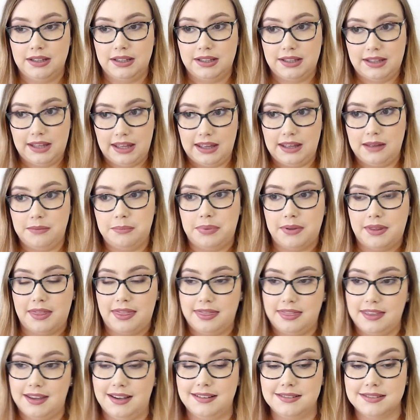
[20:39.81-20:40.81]
keep
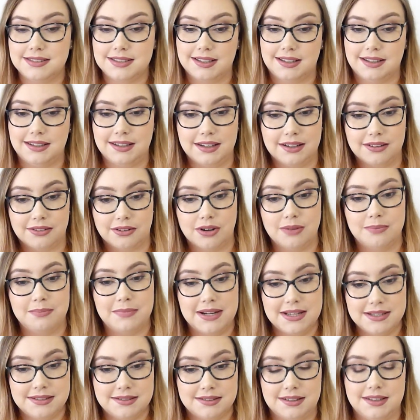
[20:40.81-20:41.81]
things clear on
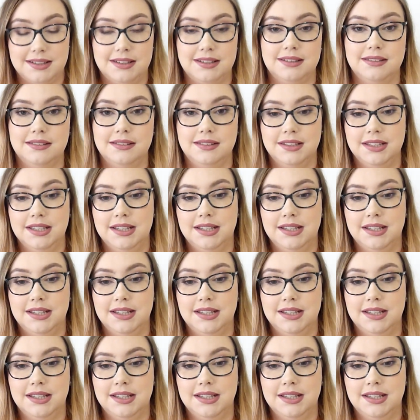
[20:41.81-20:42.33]
my skin,